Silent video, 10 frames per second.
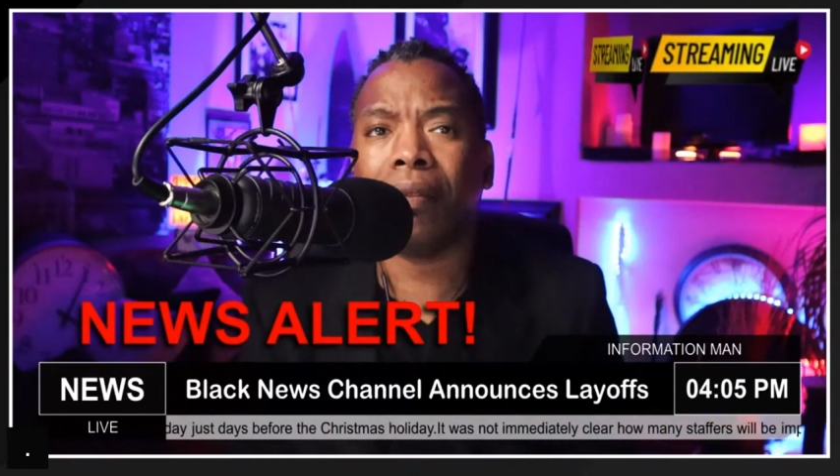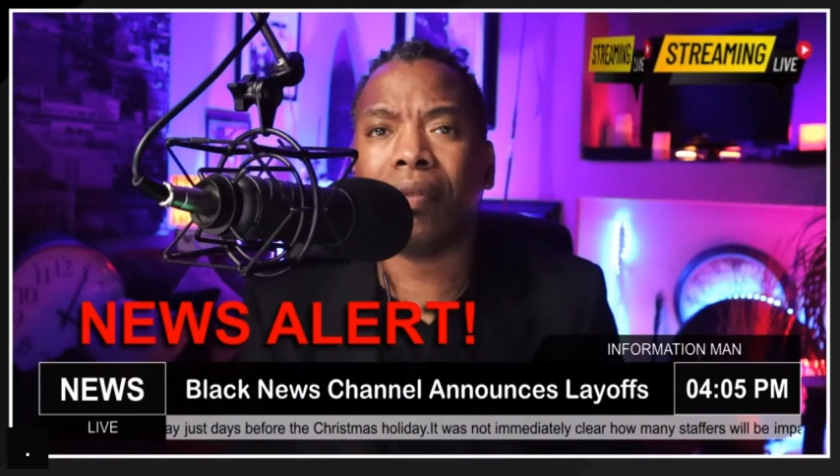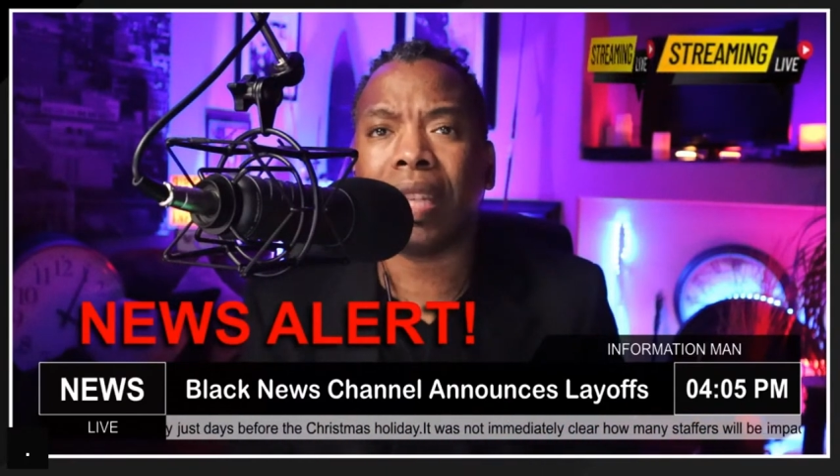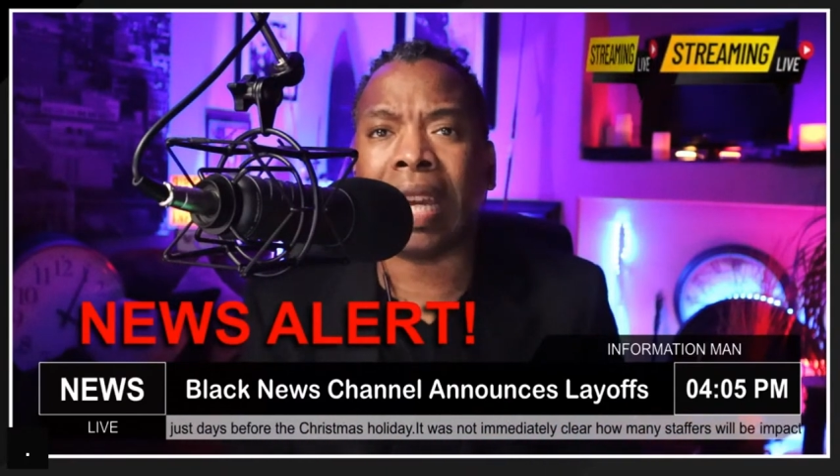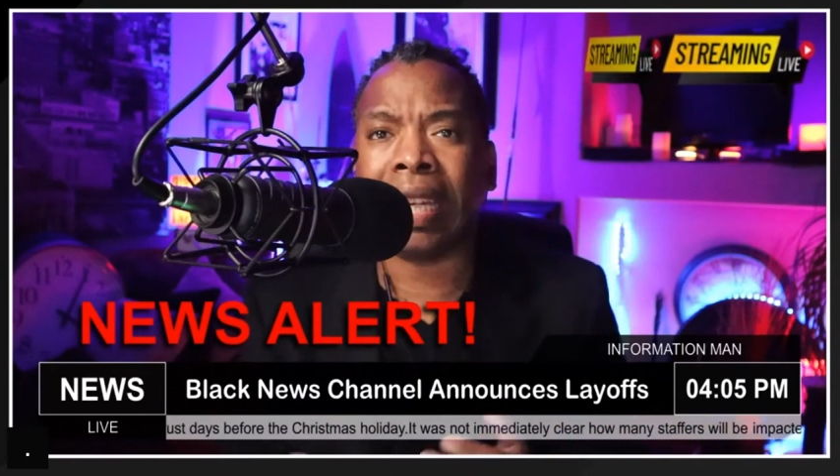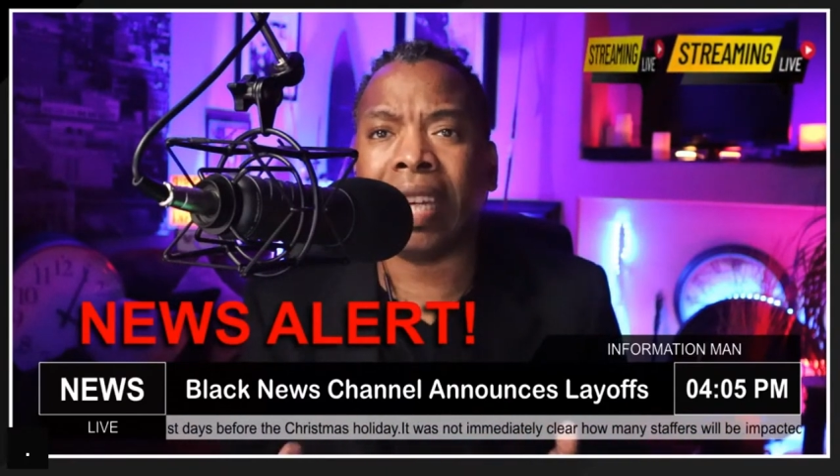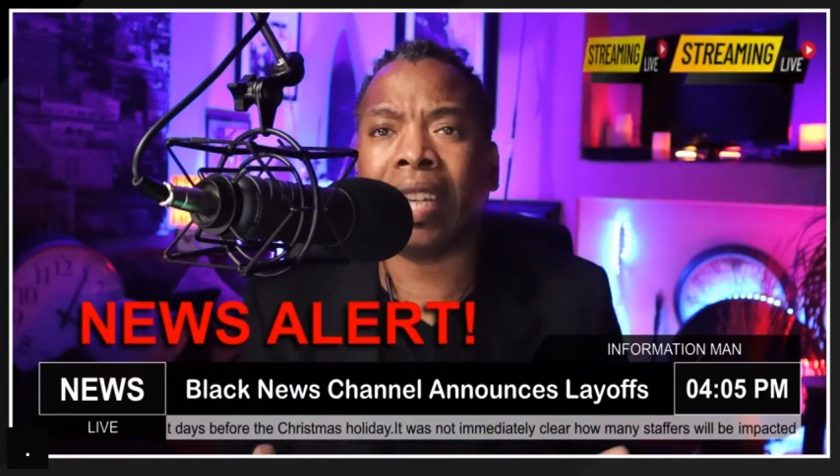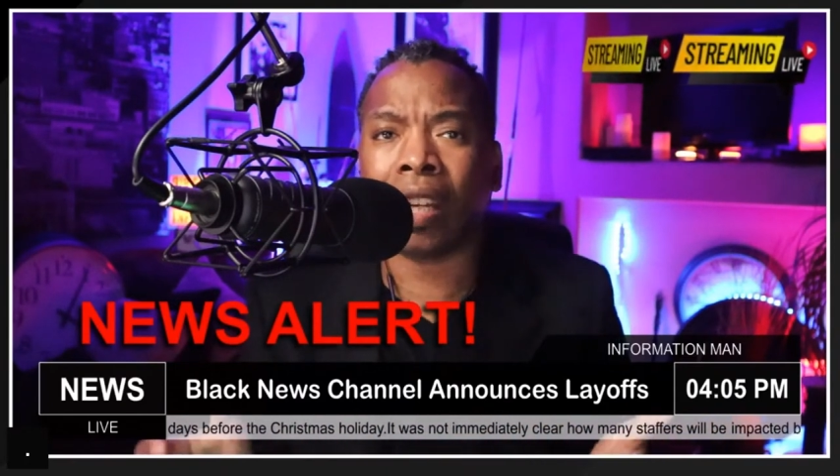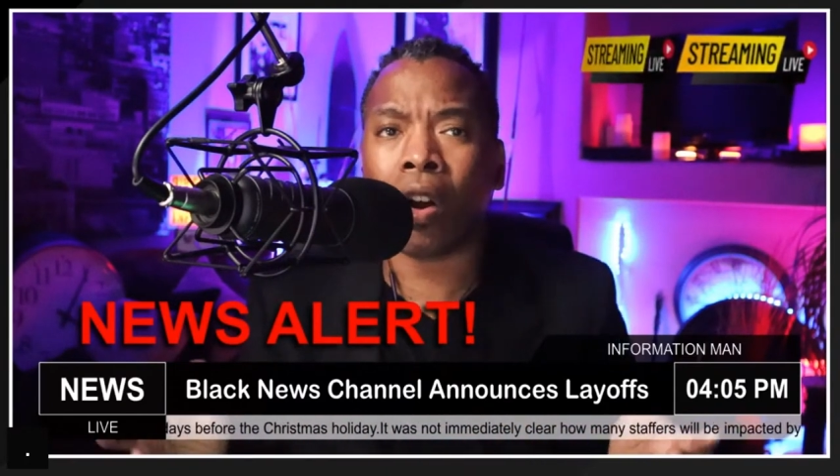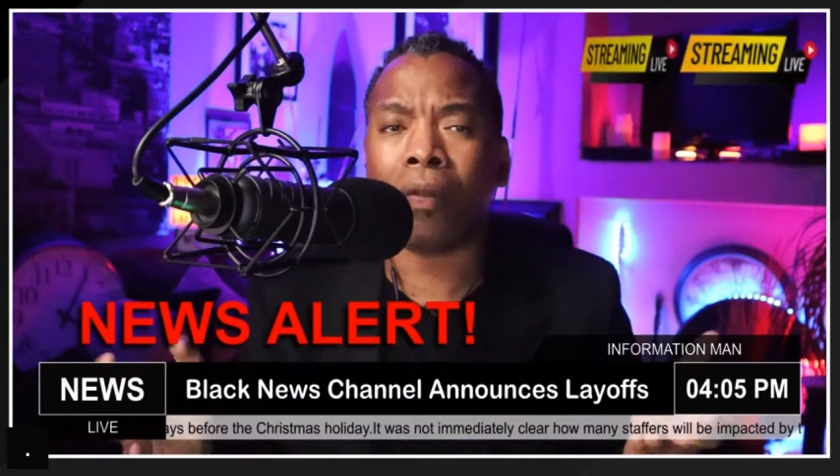and getting
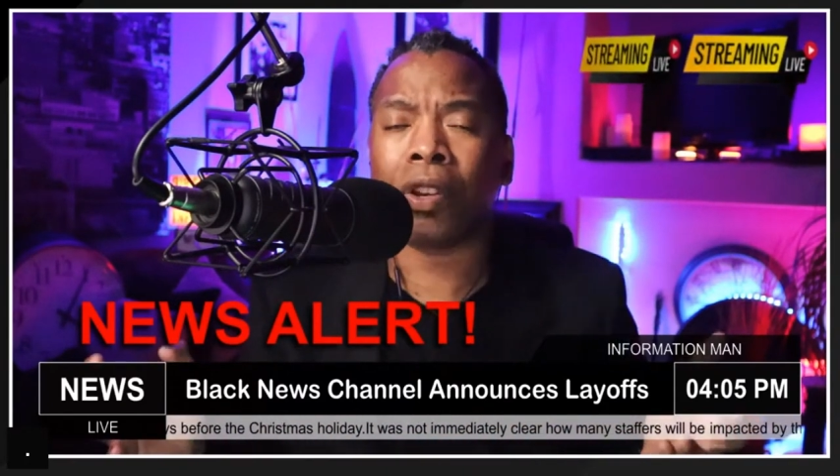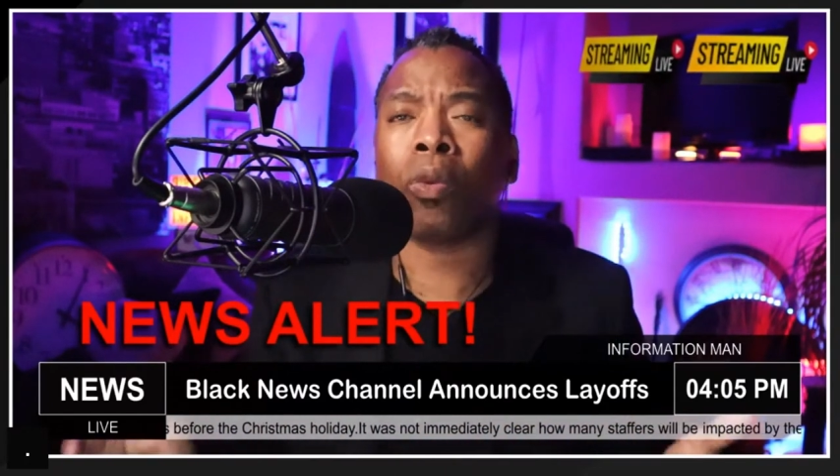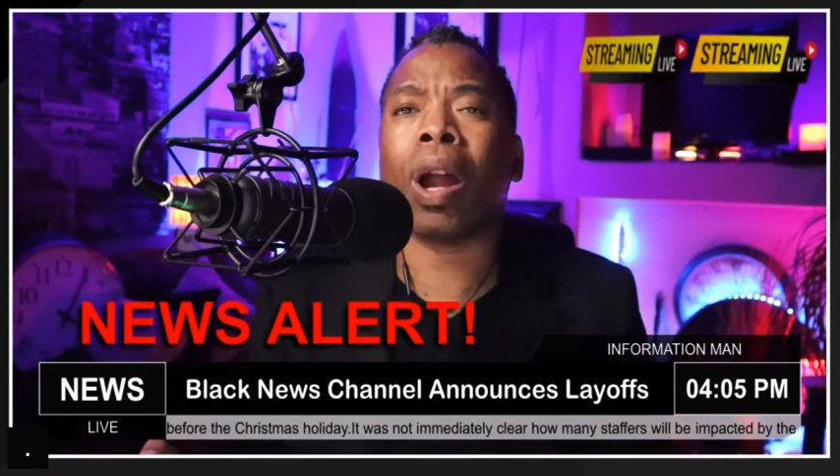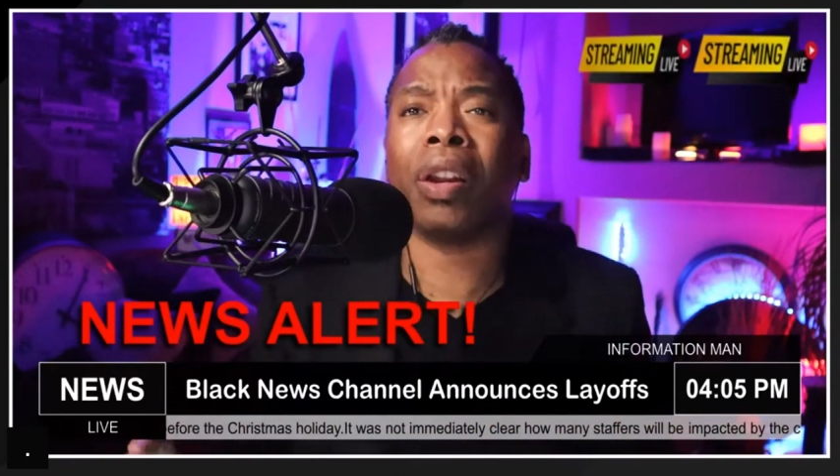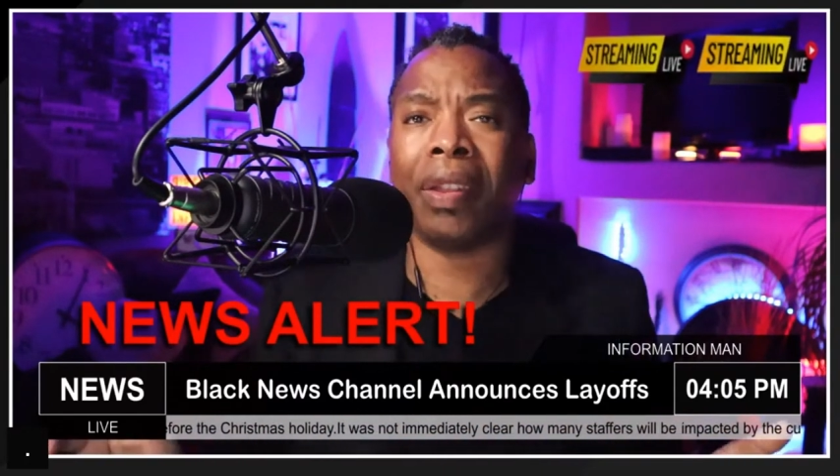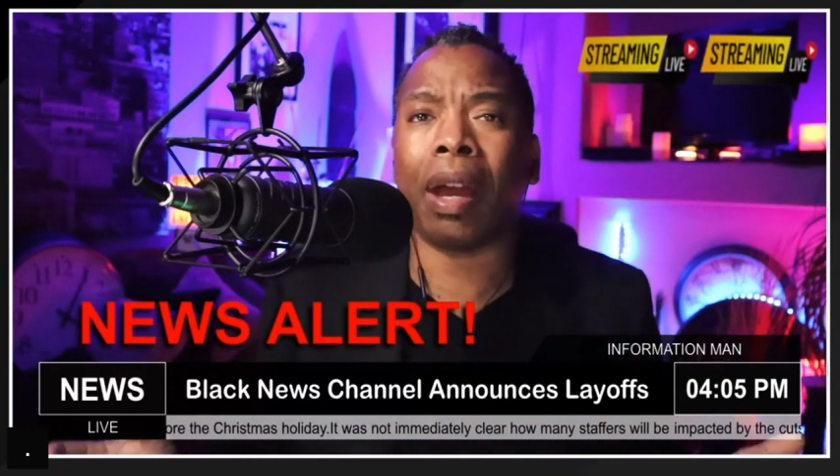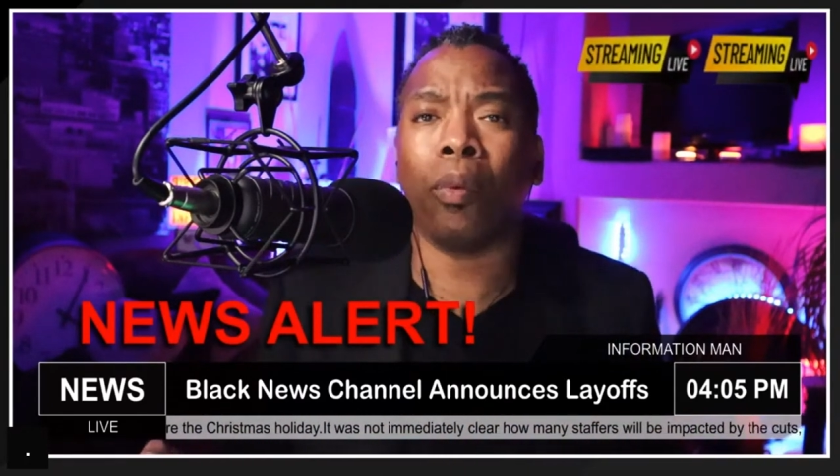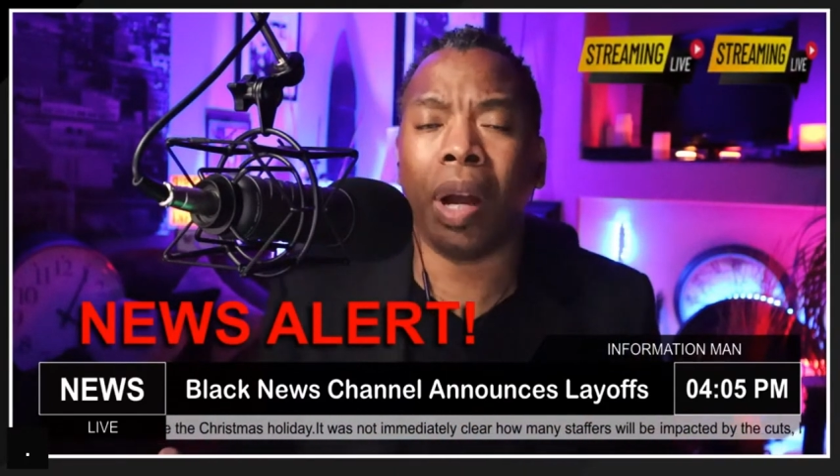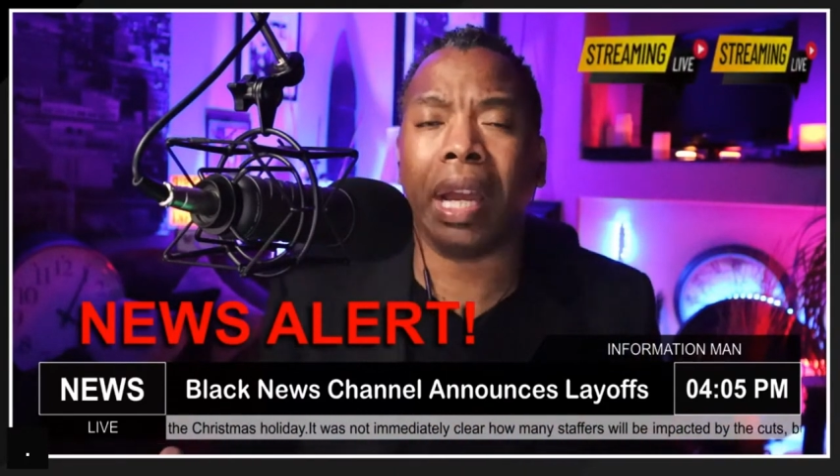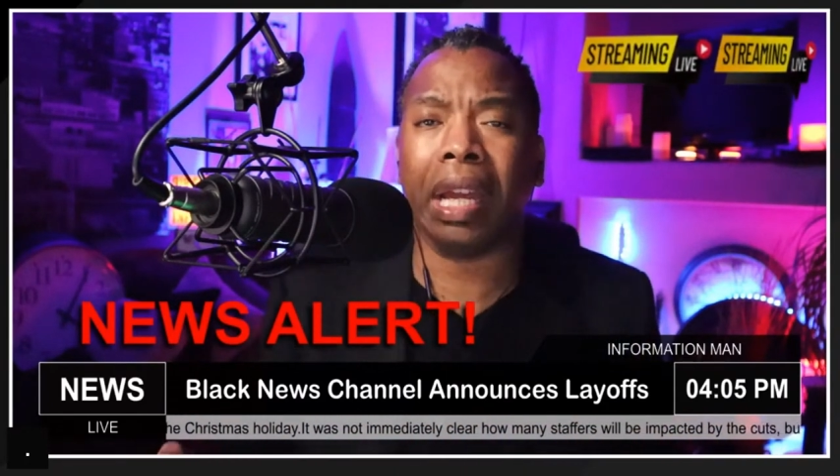it off the ground in that
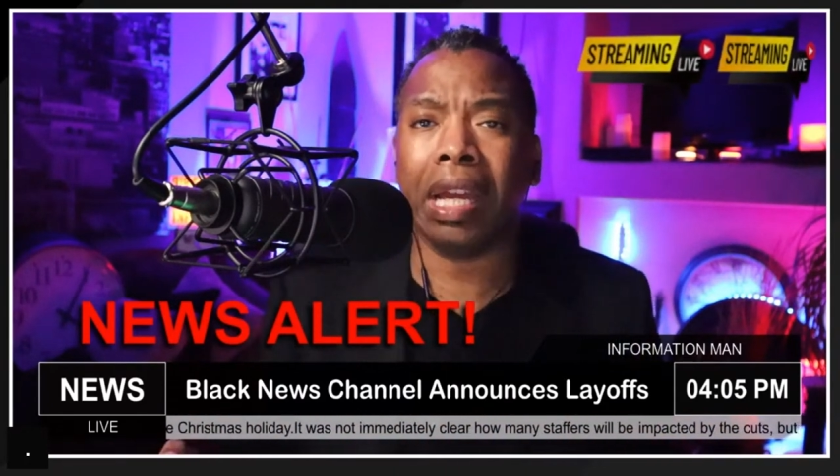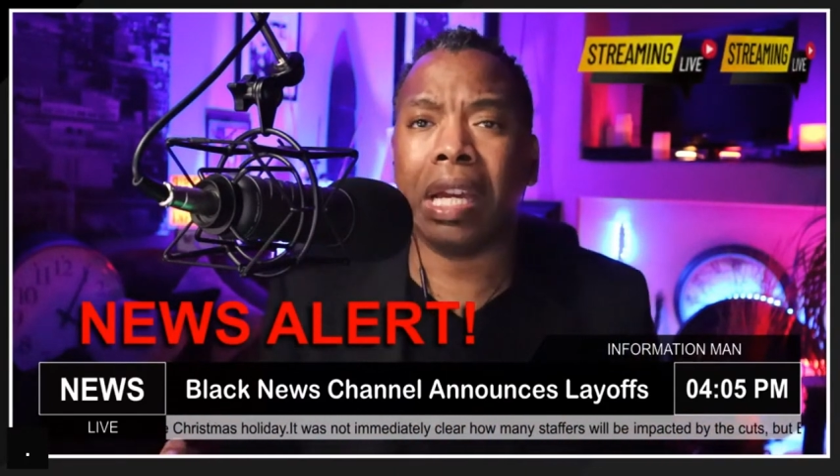way.